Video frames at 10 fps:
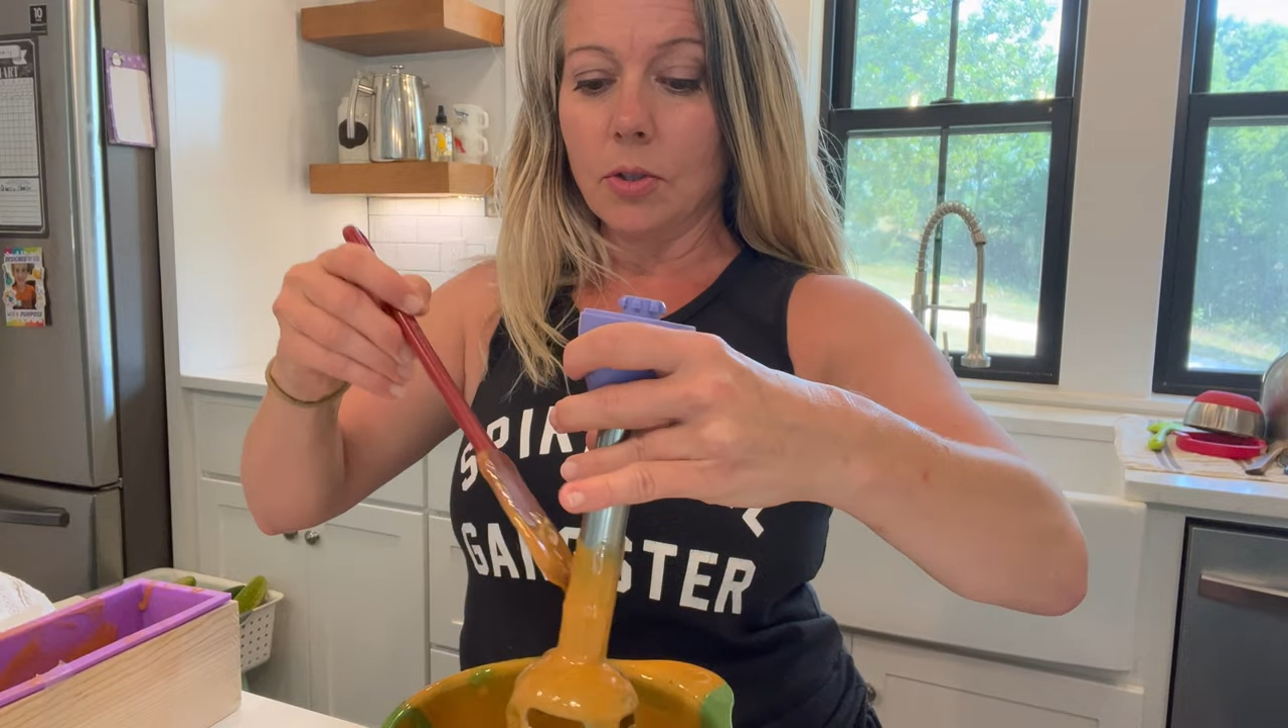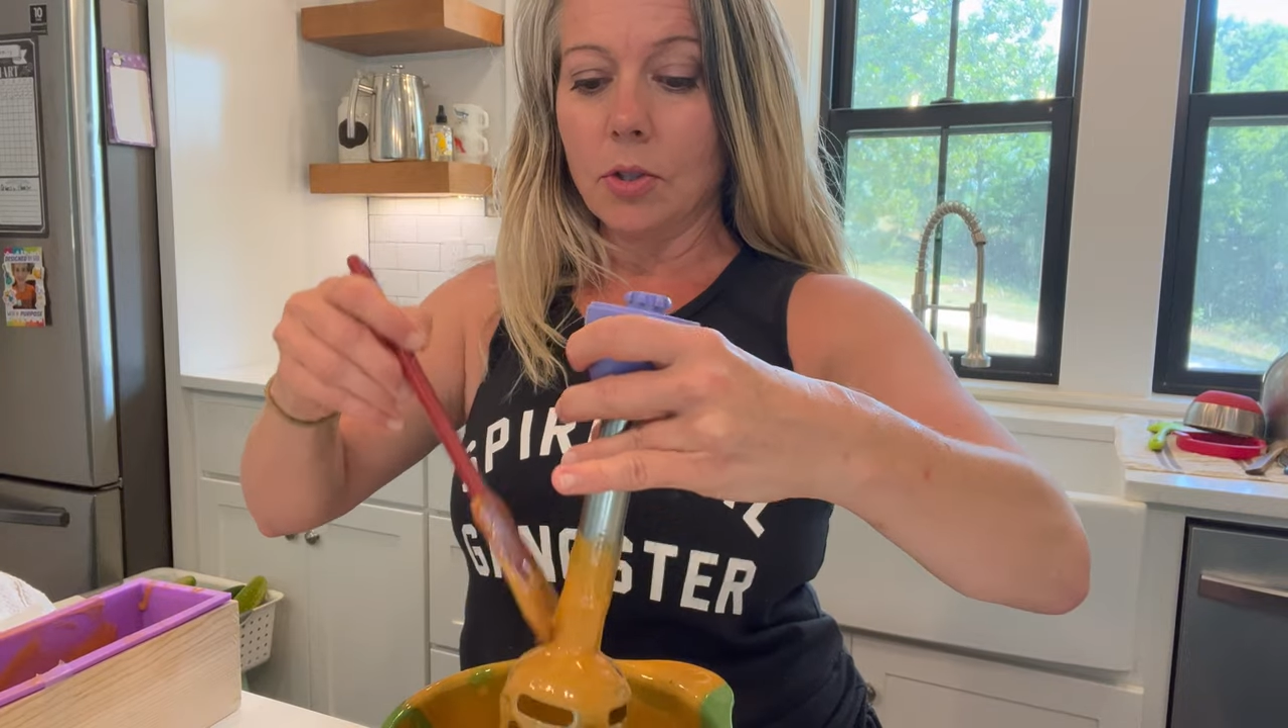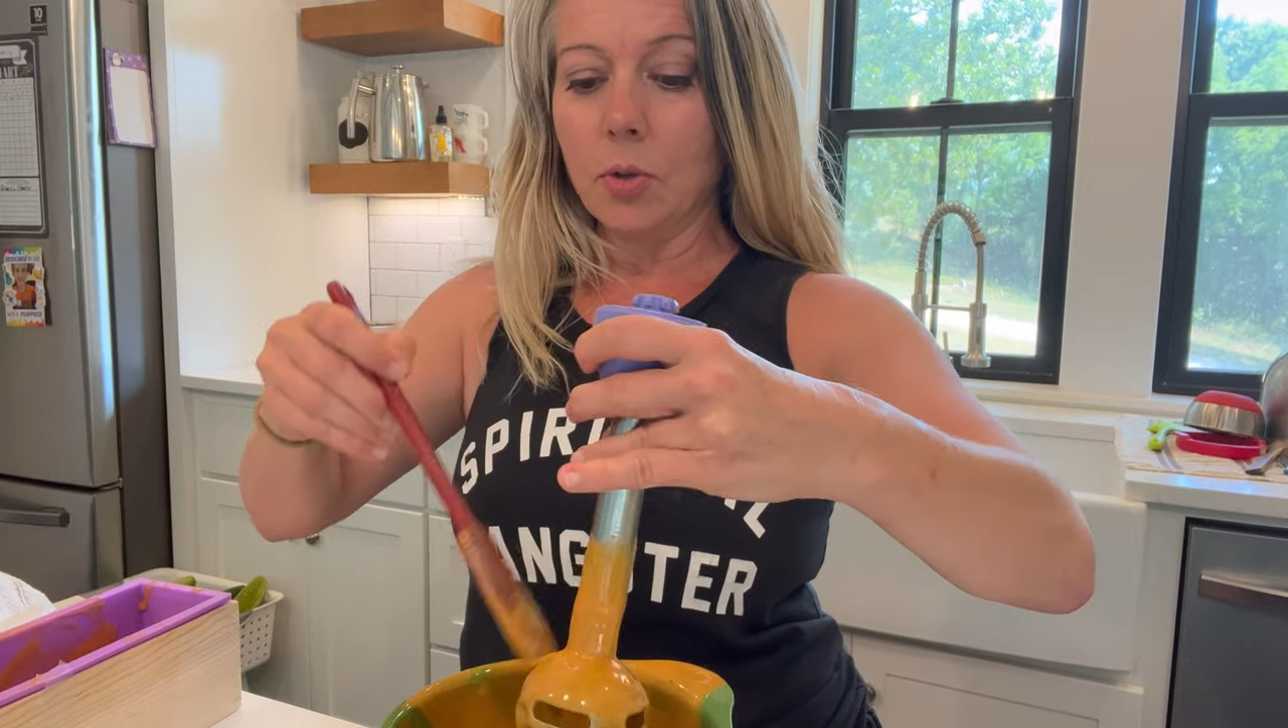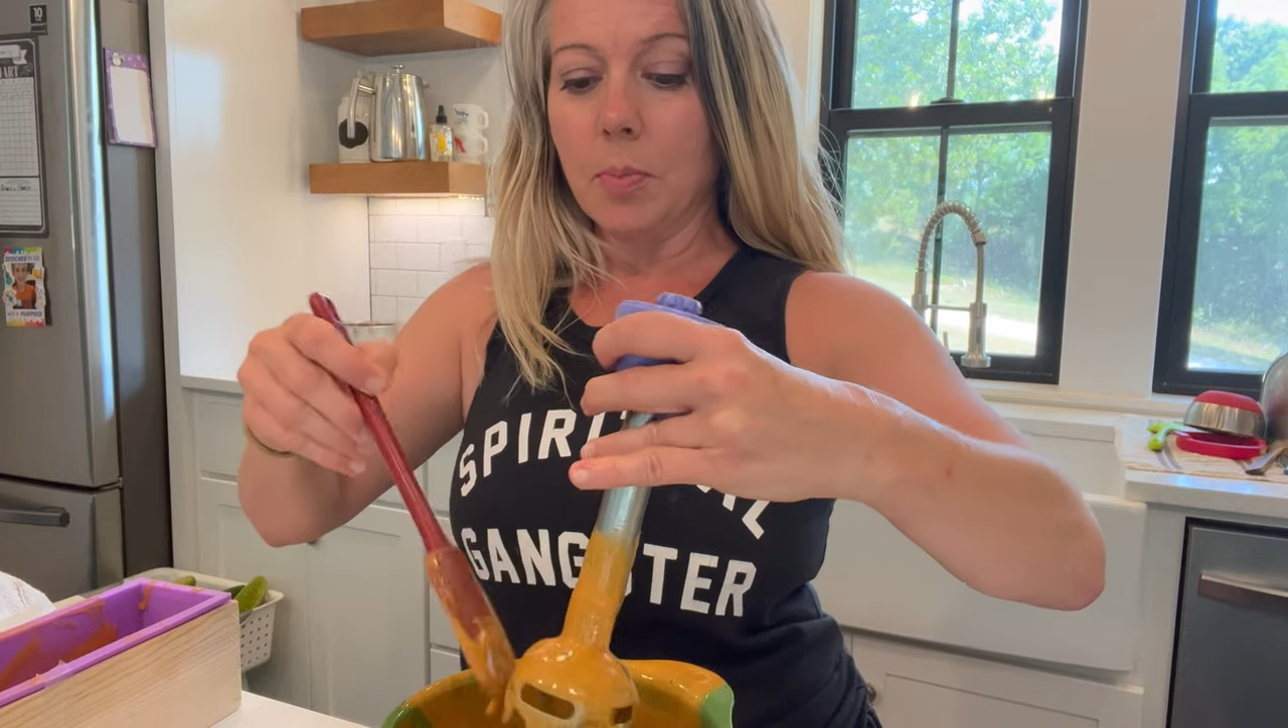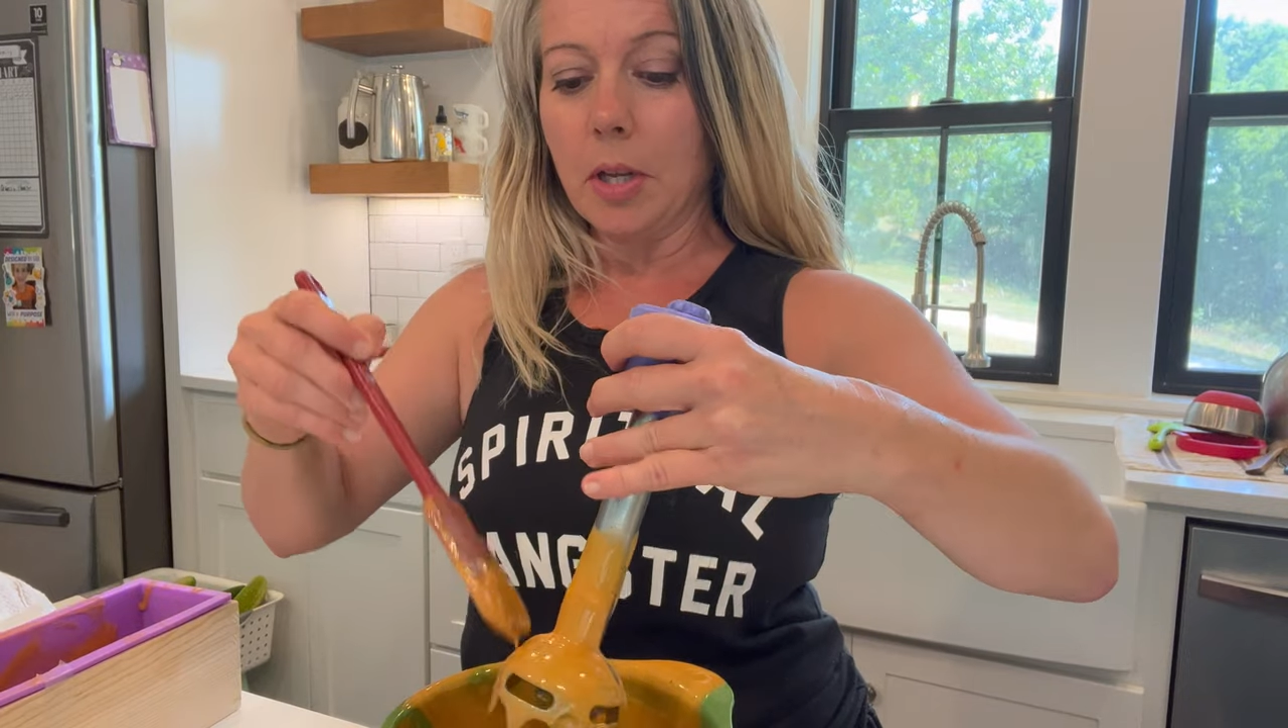
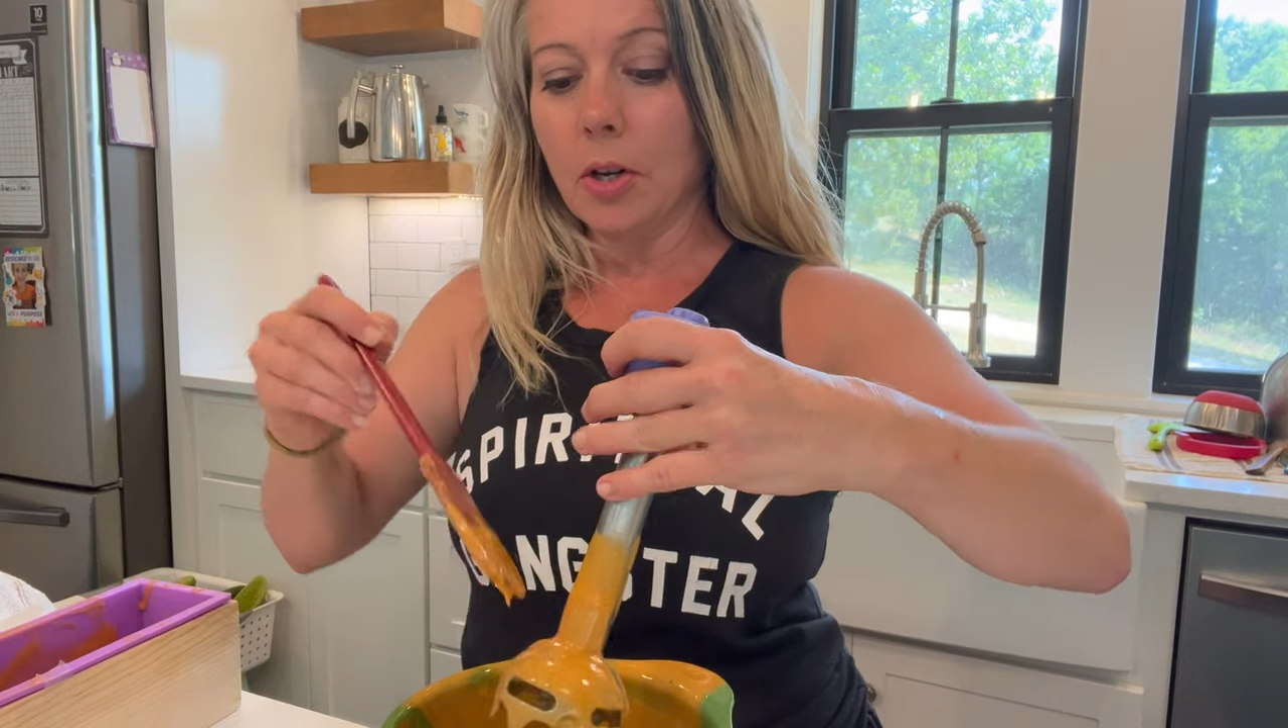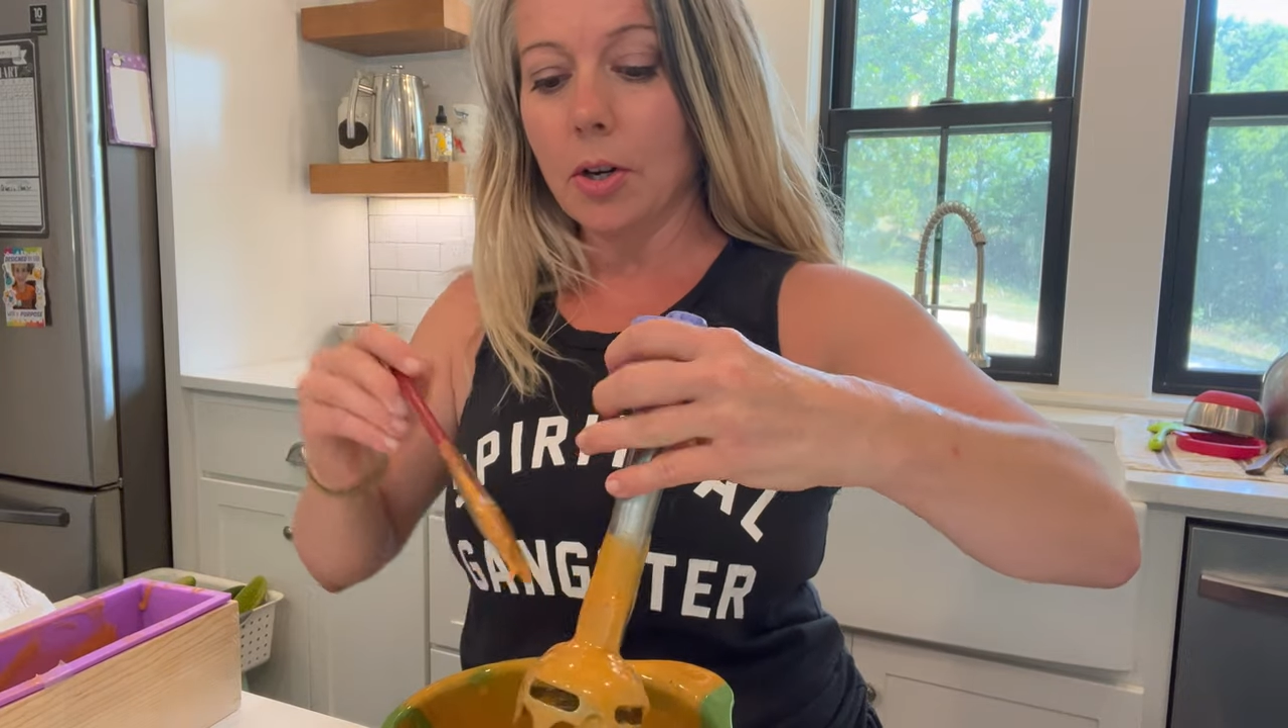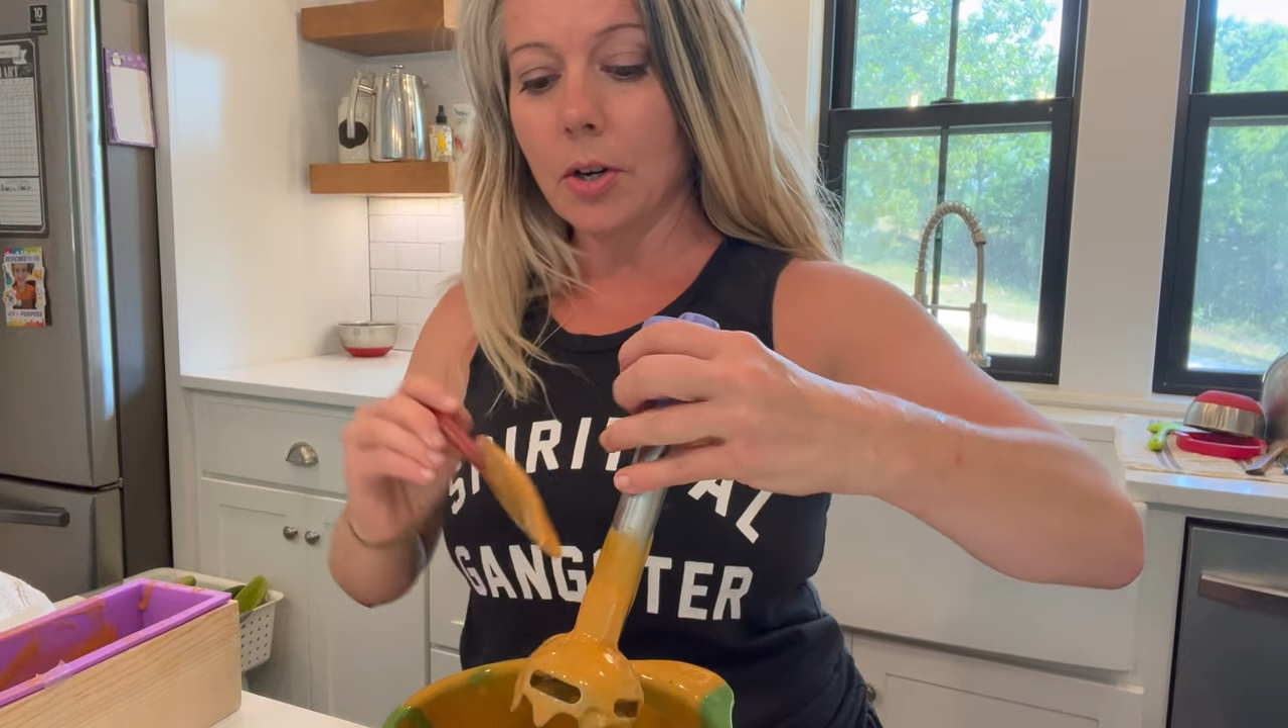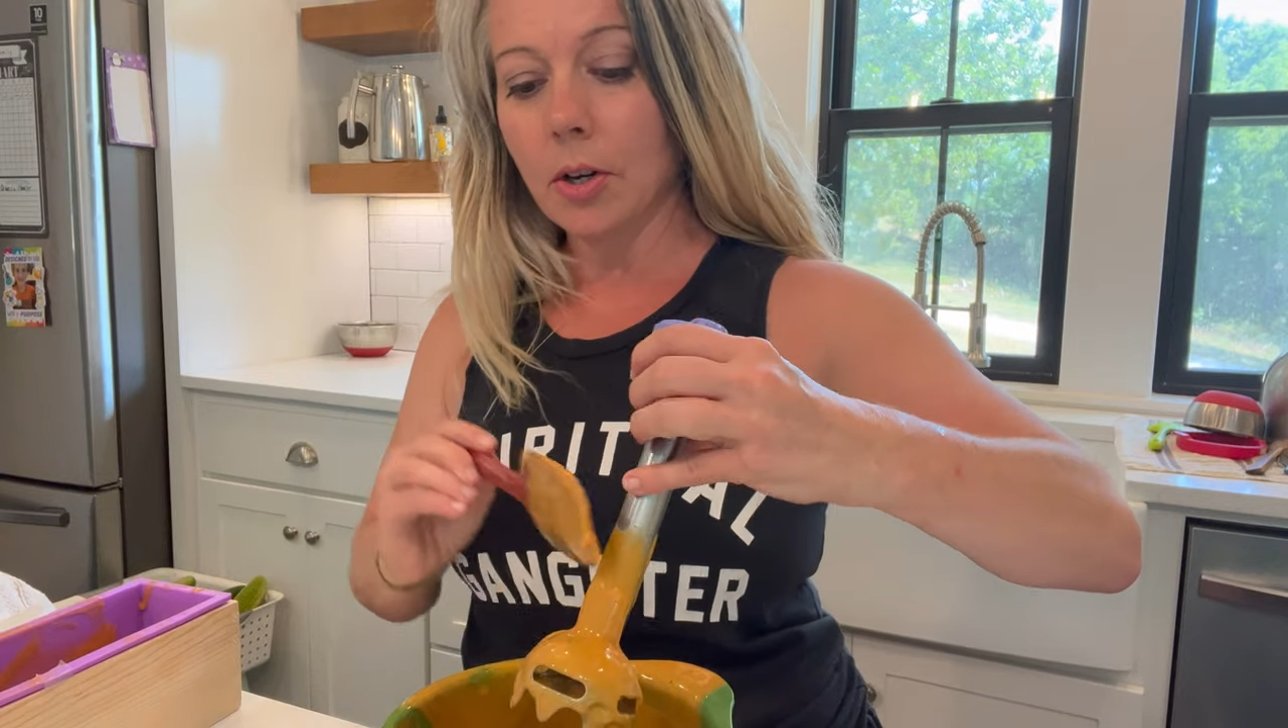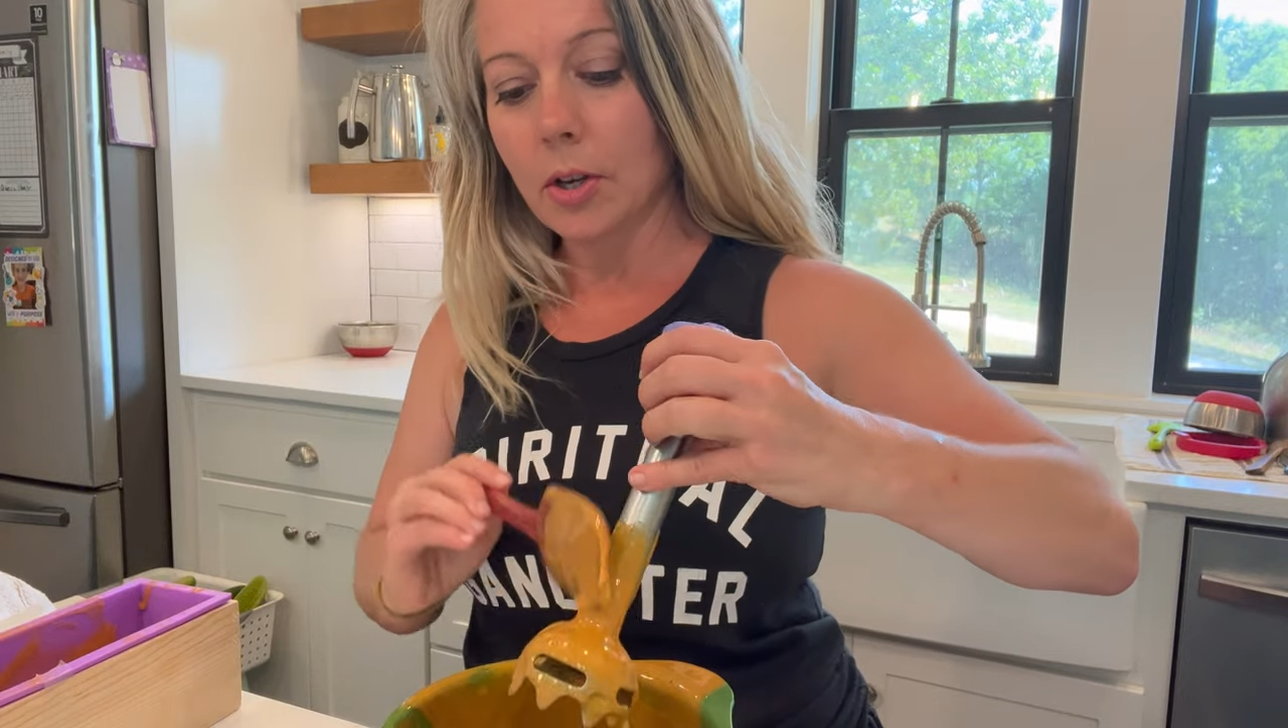
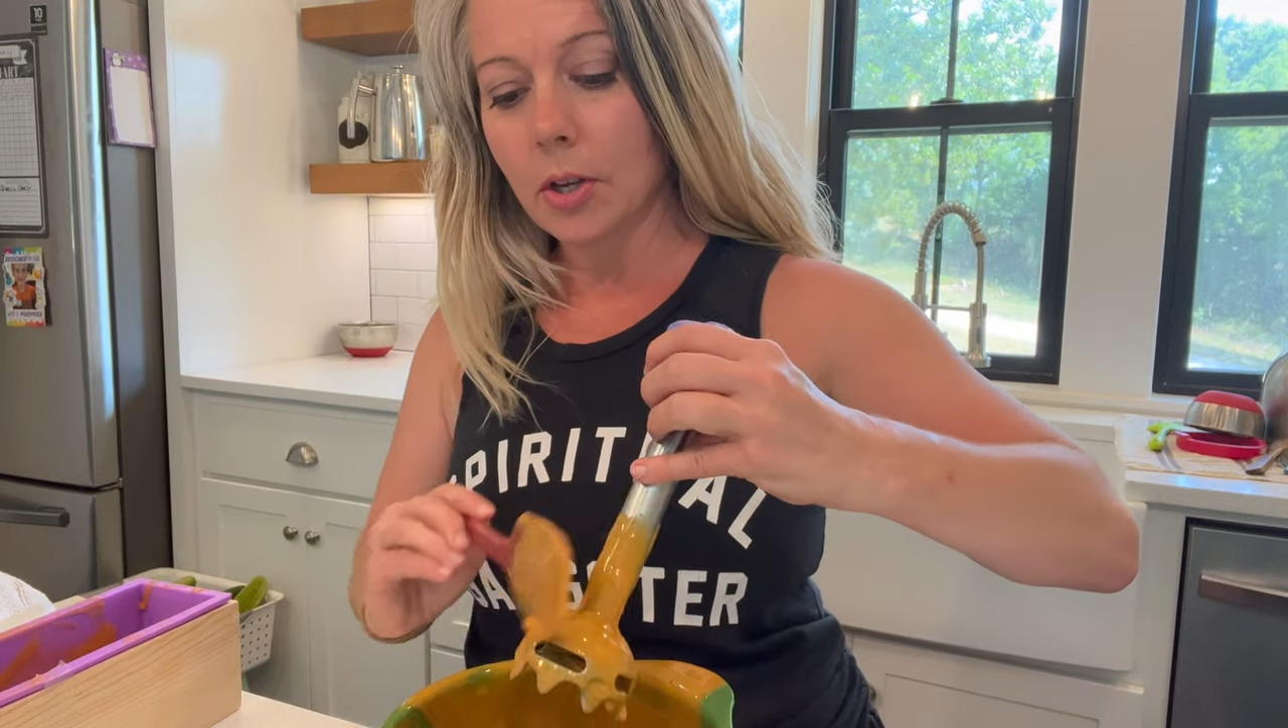soupier